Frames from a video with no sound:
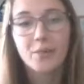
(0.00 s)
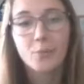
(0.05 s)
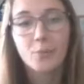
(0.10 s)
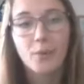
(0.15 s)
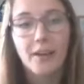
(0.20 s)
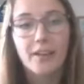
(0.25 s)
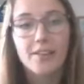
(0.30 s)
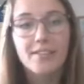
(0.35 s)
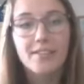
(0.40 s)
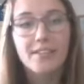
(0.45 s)
in
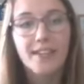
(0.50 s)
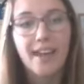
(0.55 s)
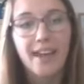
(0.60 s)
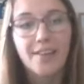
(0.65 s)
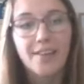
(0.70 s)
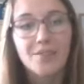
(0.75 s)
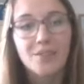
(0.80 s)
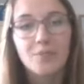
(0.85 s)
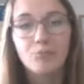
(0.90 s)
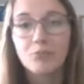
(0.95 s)
whales and
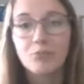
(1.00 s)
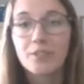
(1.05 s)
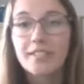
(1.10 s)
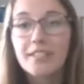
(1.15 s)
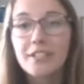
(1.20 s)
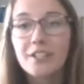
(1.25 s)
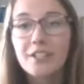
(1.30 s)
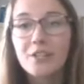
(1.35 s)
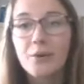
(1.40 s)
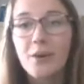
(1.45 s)
have some
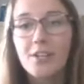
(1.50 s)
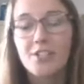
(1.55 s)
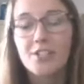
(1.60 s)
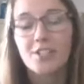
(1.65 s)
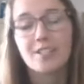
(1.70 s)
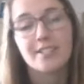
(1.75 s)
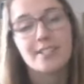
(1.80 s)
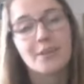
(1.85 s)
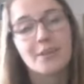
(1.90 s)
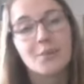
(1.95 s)
really good
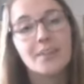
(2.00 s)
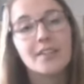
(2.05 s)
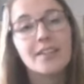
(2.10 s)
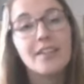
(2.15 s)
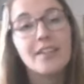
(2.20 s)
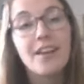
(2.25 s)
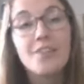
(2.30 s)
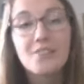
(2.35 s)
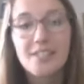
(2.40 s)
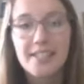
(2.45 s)
questions. I would
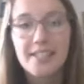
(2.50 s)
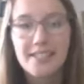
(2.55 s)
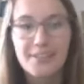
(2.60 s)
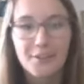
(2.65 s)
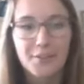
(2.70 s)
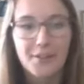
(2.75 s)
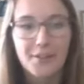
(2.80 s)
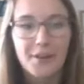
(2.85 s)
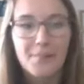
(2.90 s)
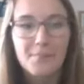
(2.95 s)
love to
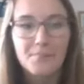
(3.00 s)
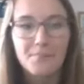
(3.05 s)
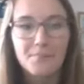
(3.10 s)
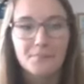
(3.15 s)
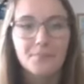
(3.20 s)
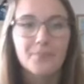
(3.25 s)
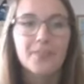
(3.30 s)
hear them.